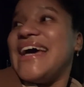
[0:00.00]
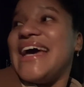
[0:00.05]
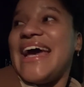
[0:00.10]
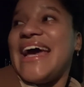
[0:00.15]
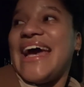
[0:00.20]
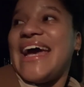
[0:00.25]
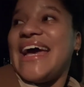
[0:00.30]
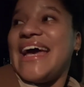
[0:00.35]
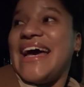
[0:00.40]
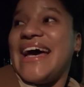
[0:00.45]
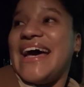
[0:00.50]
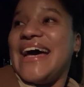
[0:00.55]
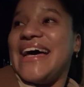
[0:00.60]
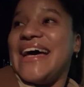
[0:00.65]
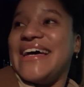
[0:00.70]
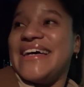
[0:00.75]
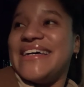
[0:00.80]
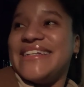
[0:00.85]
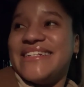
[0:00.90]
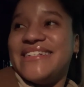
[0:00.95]

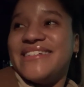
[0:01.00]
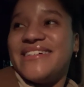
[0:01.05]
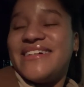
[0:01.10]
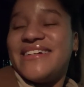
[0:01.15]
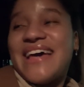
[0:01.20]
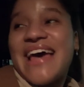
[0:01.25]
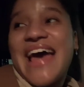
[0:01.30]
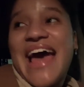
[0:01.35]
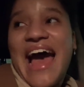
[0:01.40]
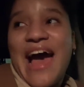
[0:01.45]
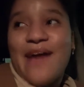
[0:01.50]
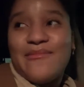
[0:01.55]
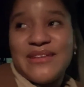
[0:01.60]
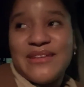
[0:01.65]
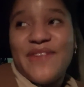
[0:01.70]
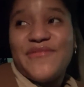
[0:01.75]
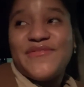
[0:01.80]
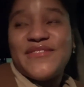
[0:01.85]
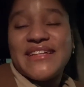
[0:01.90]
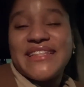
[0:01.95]
and I'm
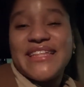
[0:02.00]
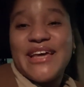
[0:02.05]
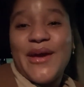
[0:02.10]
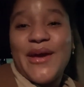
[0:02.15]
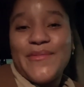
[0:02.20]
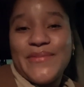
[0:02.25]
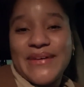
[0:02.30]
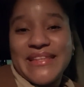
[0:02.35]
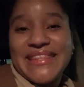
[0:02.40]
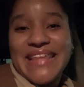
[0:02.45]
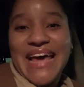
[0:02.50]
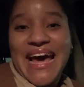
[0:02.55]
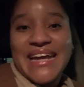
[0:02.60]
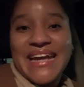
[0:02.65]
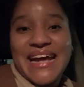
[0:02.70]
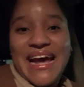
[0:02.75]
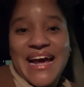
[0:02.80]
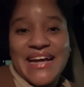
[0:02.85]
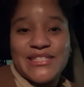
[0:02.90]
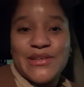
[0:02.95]
definitely with that
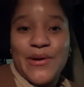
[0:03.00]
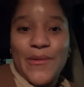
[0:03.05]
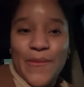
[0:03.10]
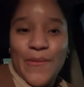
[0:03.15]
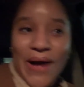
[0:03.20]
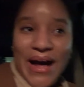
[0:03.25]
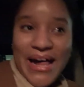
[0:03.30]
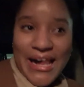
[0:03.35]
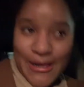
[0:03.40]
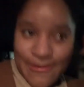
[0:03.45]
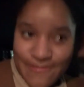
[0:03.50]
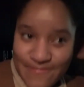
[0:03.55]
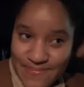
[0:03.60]
as well.